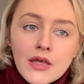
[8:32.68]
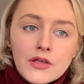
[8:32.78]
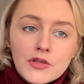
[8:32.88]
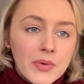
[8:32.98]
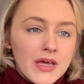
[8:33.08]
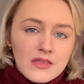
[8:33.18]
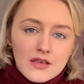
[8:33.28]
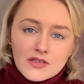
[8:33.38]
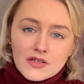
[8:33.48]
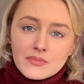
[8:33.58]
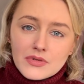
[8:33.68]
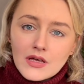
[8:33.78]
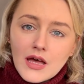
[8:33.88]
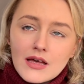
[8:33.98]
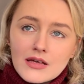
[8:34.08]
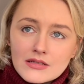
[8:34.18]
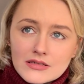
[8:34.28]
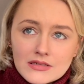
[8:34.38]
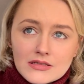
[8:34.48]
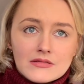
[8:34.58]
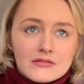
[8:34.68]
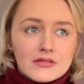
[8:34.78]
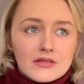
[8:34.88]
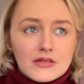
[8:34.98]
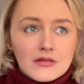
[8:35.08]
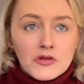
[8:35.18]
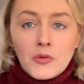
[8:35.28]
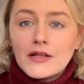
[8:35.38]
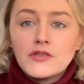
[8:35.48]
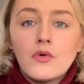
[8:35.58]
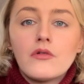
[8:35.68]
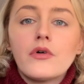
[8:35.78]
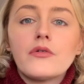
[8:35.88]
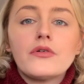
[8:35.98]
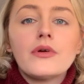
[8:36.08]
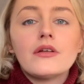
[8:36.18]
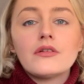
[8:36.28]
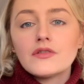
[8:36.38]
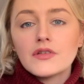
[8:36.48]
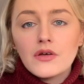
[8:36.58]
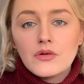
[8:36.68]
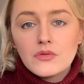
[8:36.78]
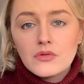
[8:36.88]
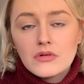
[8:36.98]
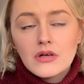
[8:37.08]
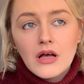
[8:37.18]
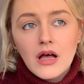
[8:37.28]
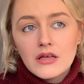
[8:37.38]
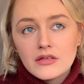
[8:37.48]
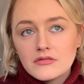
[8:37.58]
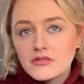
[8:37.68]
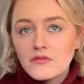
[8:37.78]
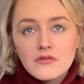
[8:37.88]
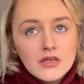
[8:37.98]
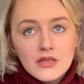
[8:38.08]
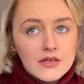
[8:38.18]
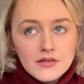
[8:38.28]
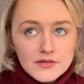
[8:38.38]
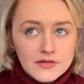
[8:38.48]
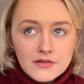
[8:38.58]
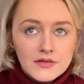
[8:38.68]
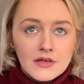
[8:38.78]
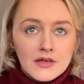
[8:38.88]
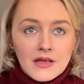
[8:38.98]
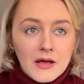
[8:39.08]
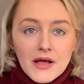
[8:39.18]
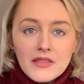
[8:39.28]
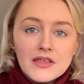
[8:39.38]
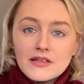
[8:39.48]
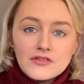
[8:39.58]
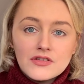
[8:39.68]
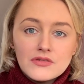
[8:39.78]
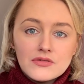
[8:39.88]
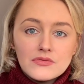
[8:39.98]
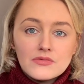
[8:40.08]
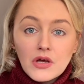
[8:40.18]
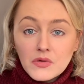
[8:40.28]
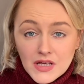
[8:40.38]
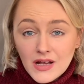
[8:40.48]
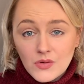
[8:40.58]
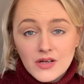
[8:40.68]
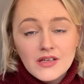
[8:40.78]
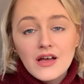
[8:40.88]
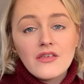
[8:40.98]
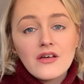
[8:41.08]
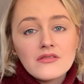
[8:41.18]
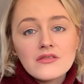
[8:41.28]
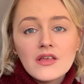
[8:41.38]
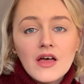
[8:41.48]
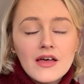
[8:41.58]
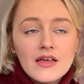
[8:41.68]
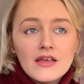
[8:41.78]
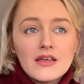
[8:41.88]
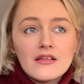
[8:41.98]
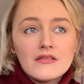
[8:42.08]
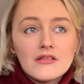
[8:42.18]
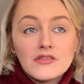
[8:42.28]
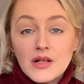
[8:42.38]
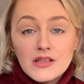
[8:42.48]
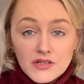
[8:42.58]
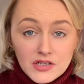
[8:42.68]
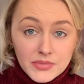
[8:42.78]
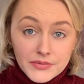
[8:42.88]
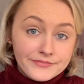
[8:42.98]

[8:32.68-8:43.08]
you pick things up no matter what role you're in. So I don't think it's a bad thing to go sideways either, as well as up.